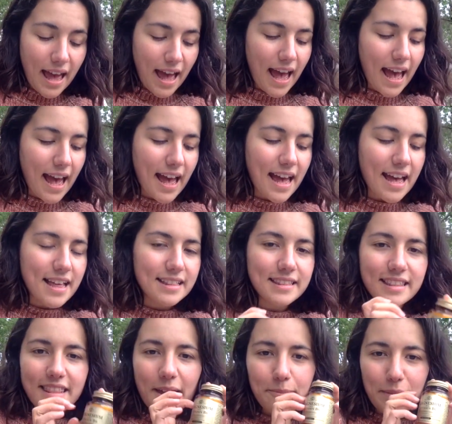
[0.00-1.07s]
and
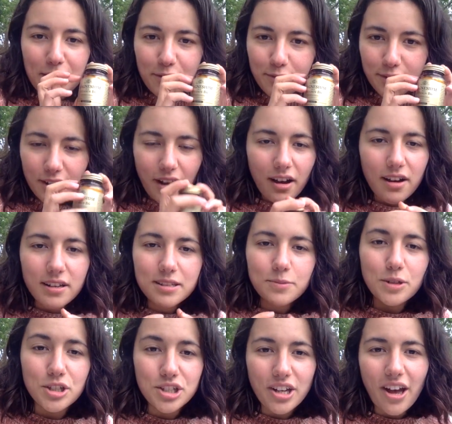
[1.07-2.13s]
they're made of glass,
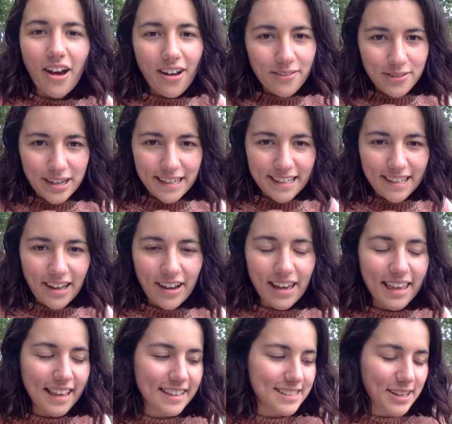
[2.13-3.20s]
which I really
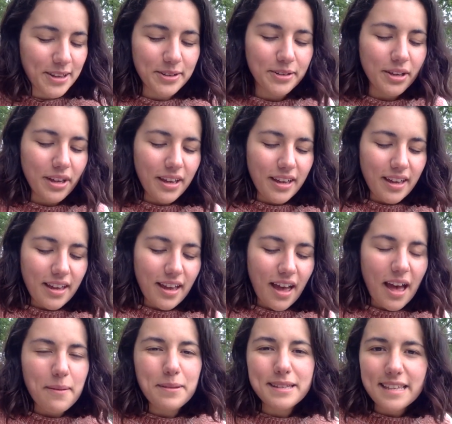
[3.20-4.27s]
like, so
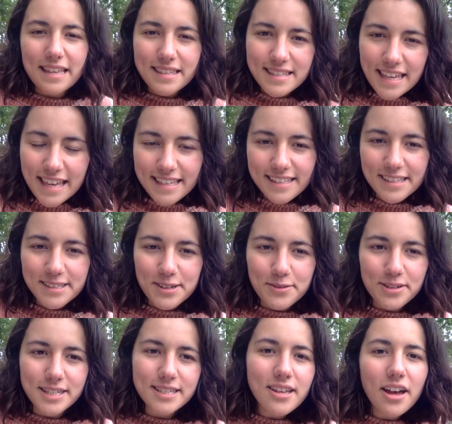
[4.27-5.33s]
because it's easier to
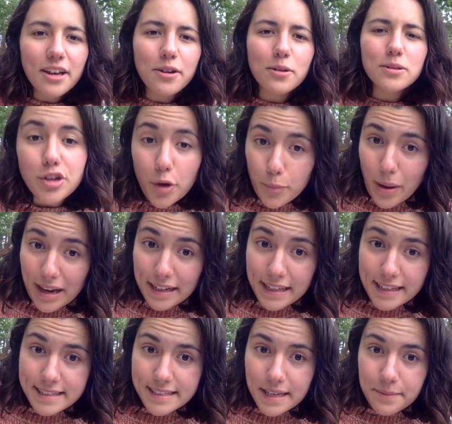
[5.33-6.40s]
recycle. So
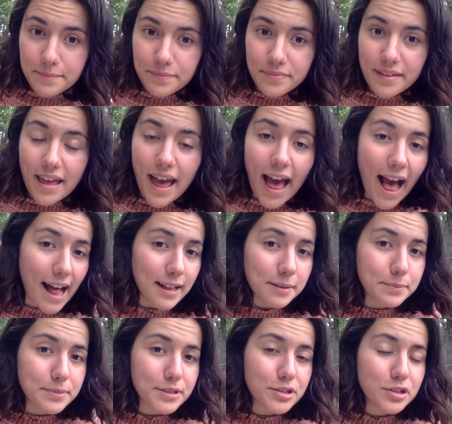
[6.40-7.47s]
magnesium
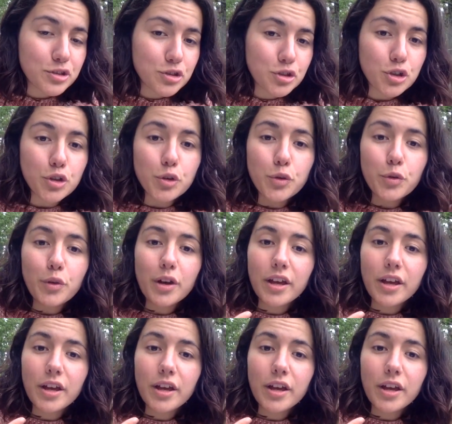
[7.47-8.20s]
helps to